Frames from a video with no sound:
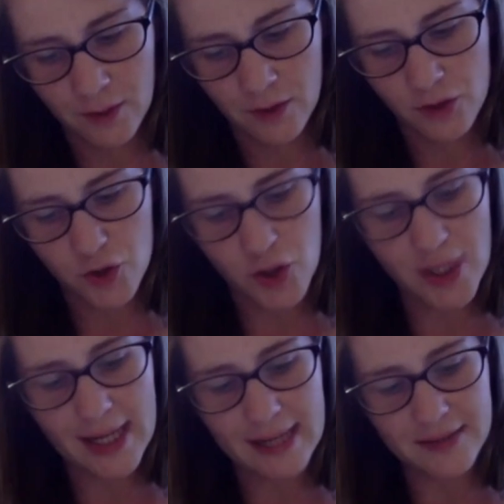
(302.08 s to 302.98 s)

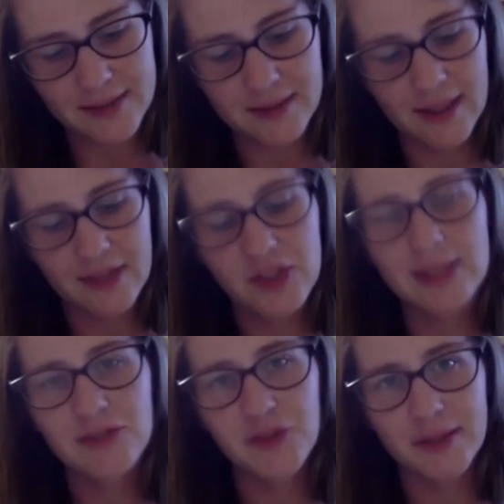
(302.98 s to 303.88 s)
Drunk adults are like
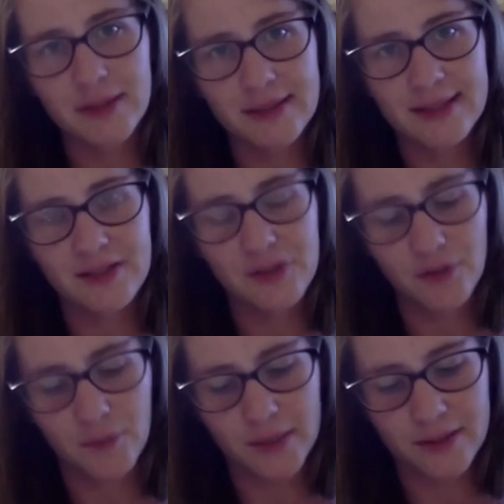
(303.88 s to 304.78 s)
children, he said through
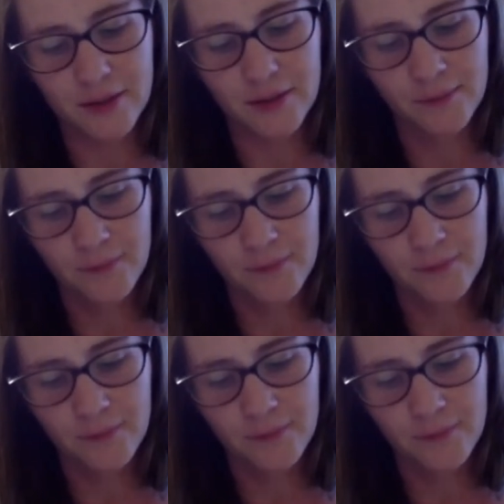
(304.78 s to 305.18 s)
the window.